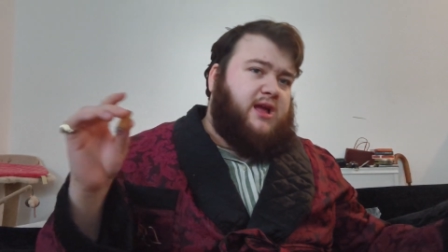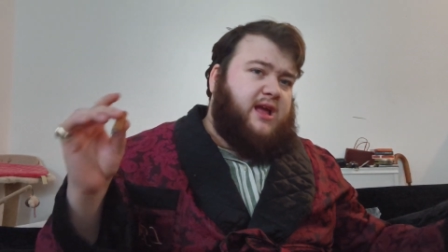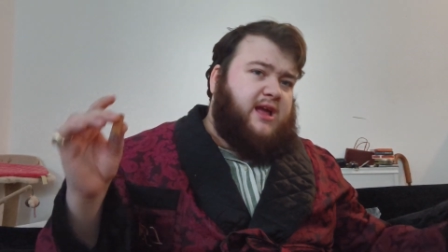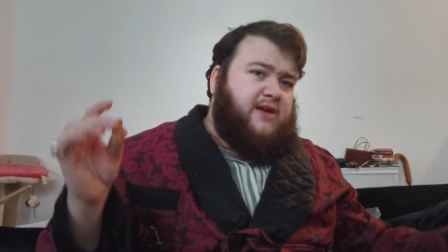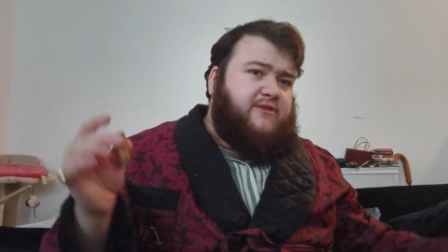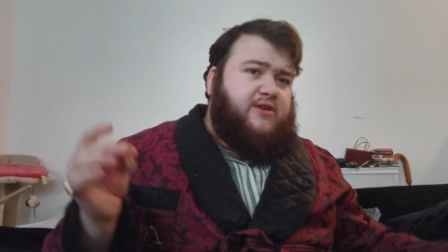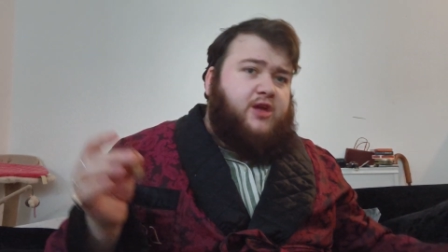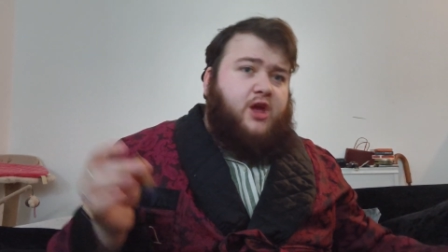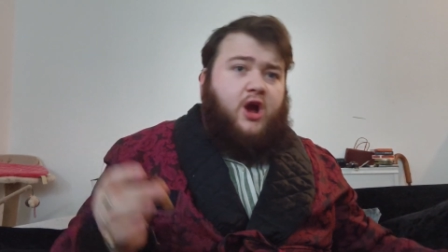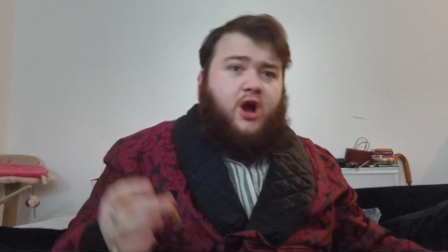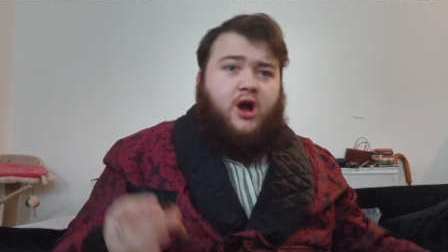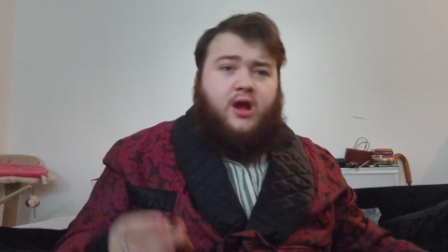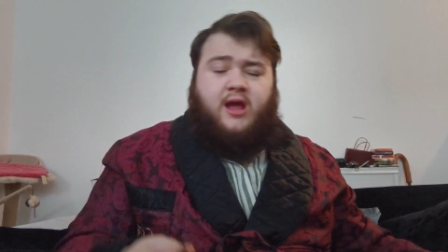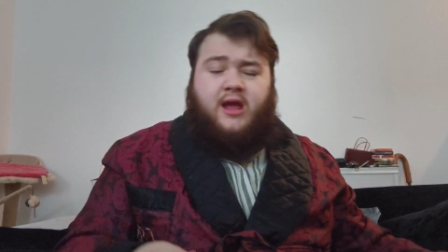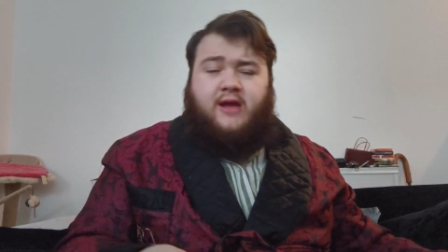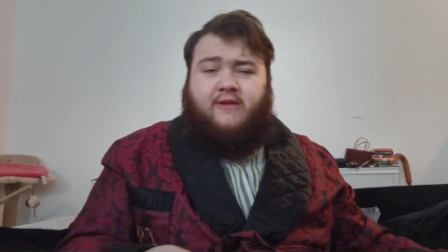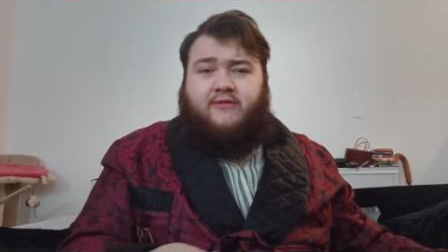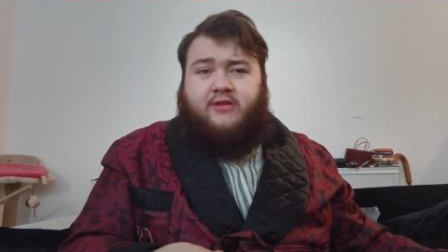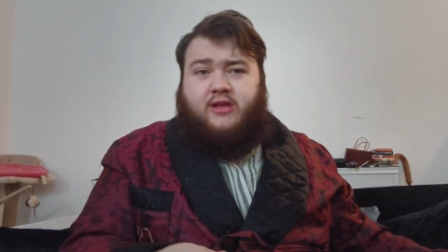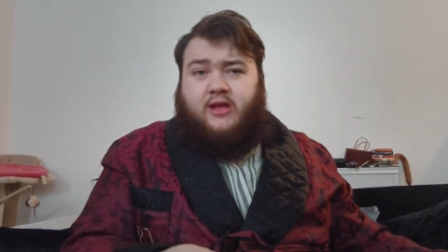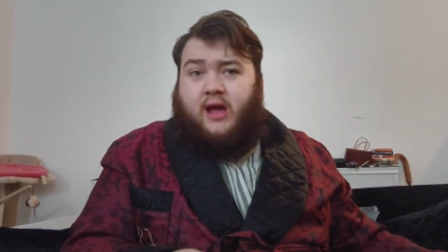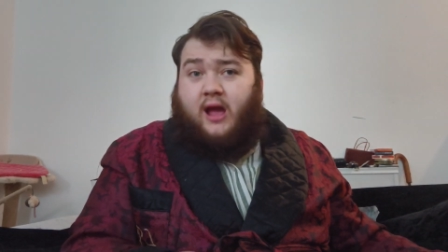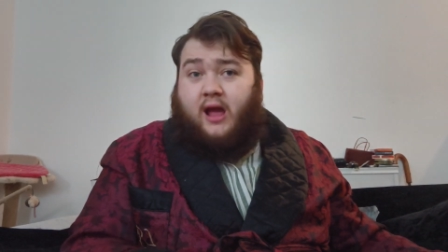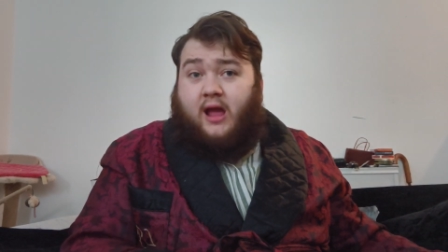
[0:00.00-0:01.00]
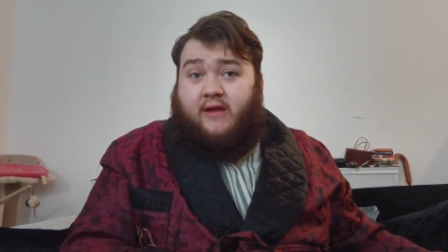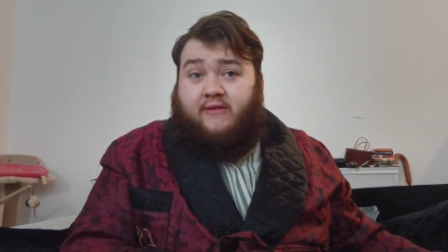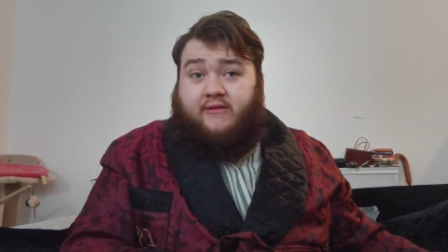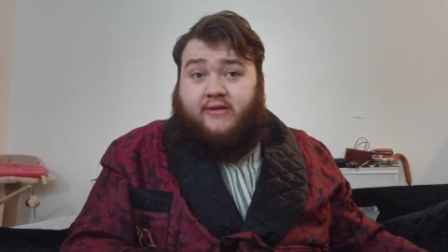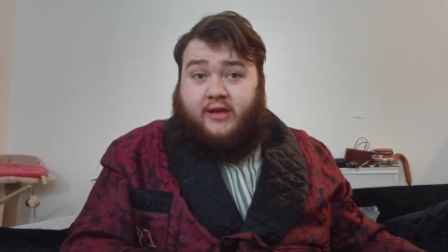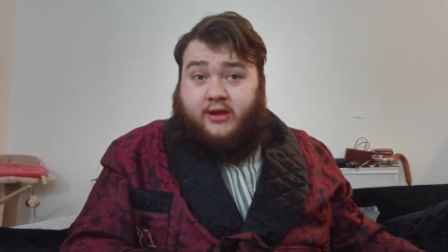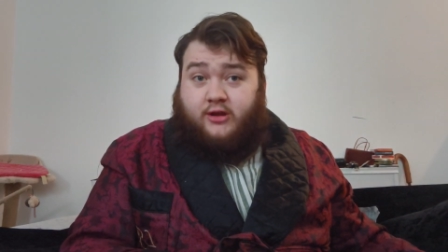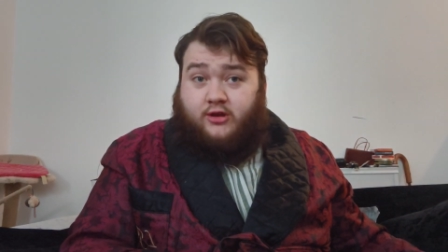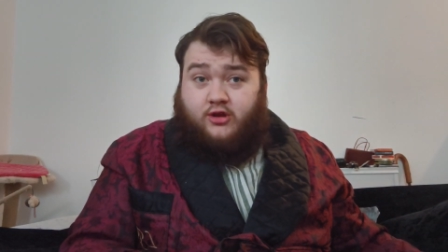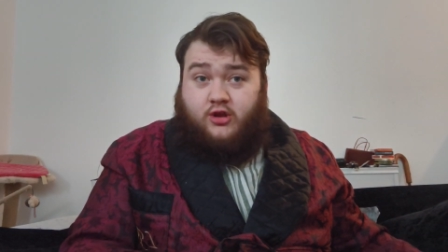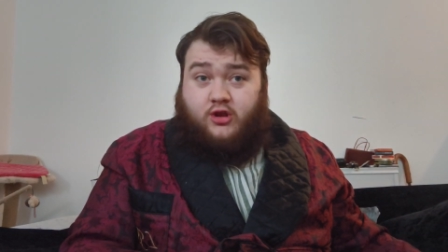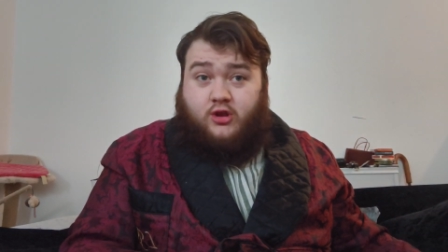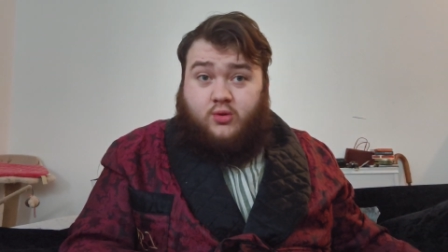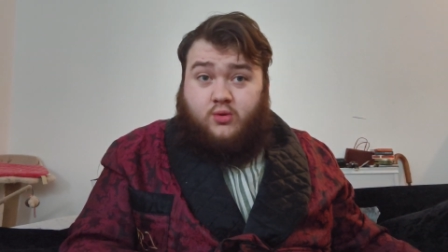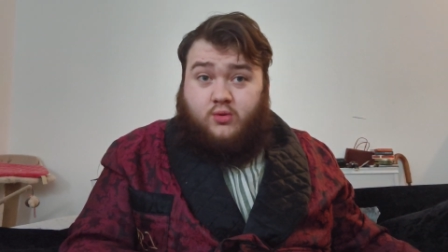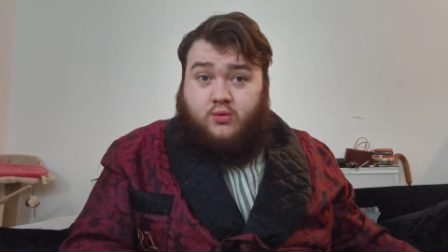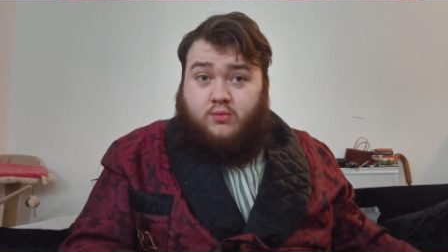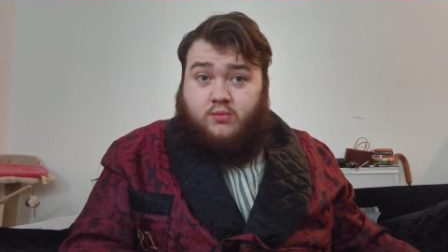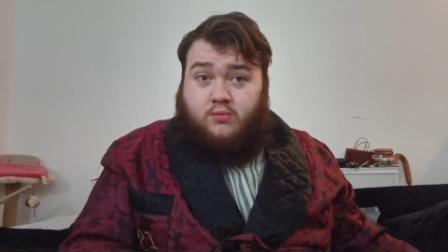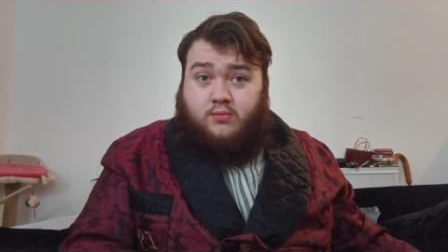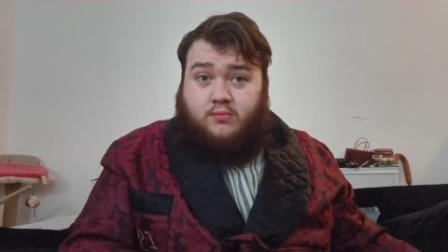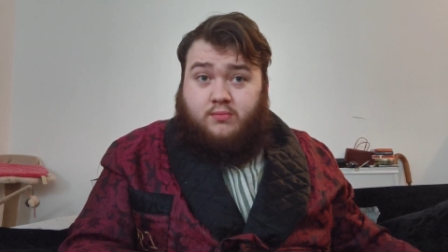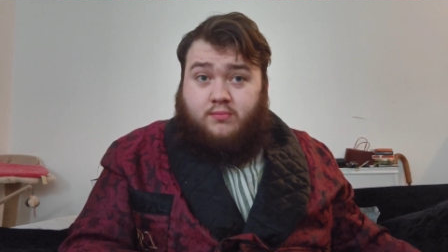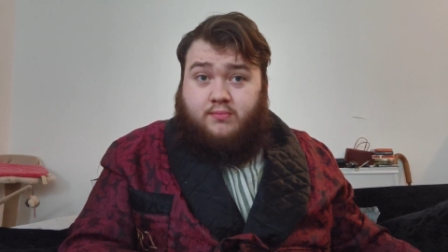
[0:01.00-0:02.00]
If you do
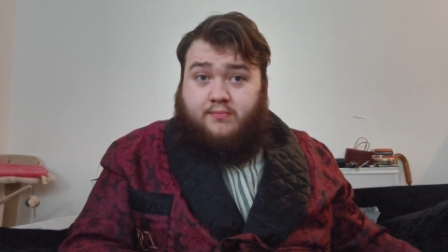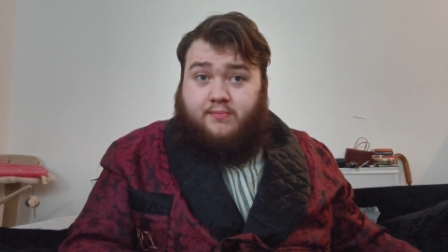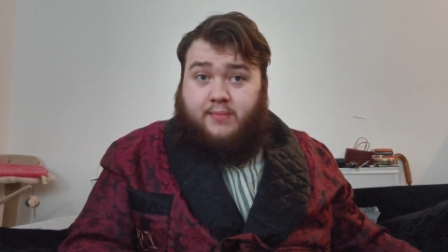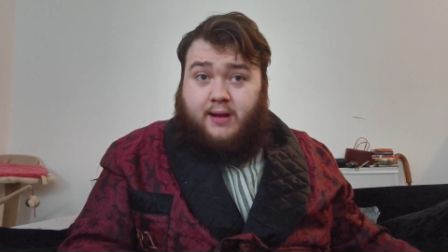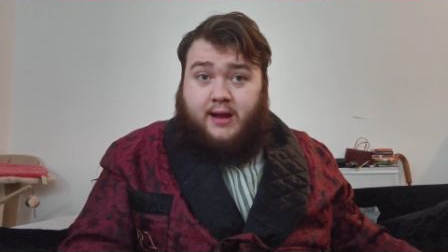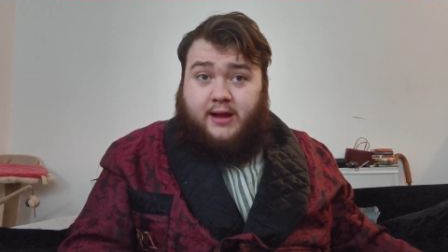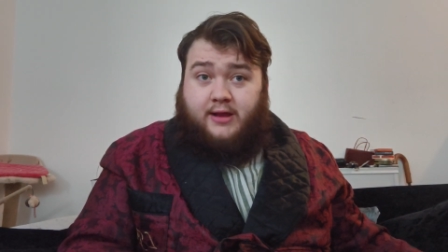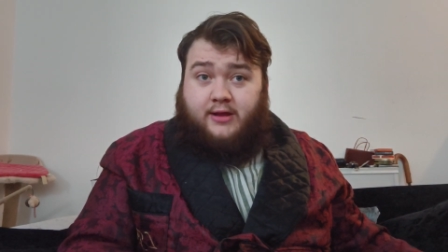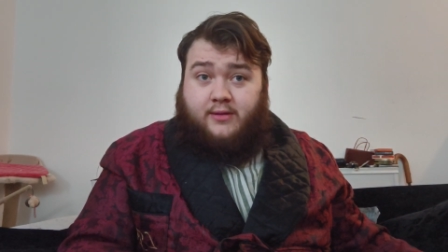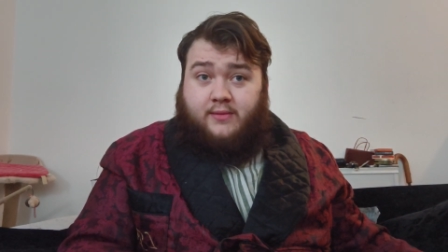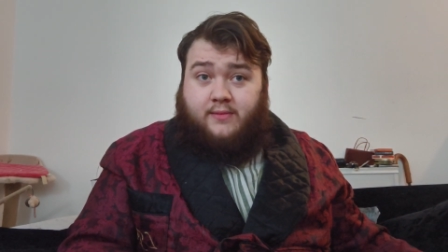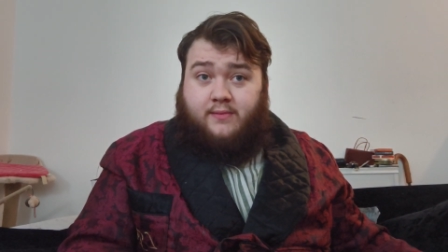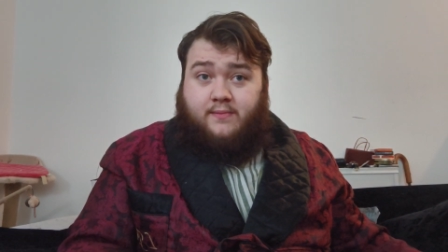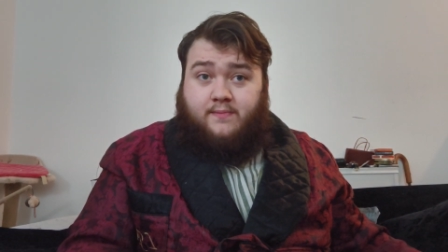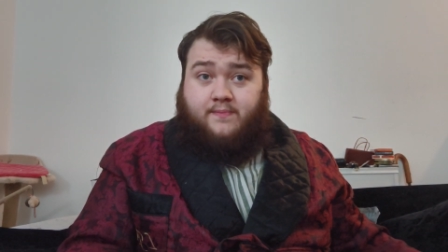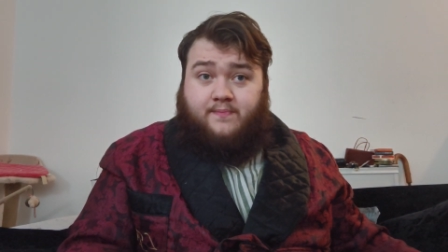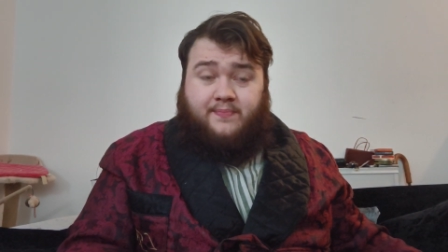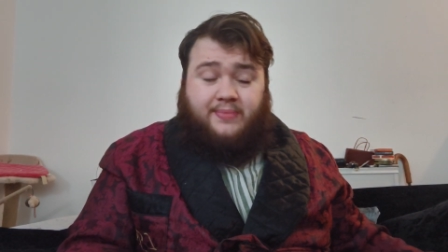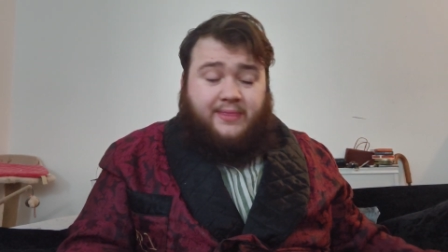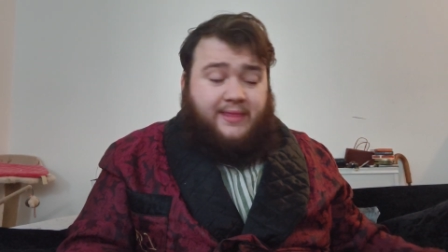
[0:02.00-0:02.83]
buy them,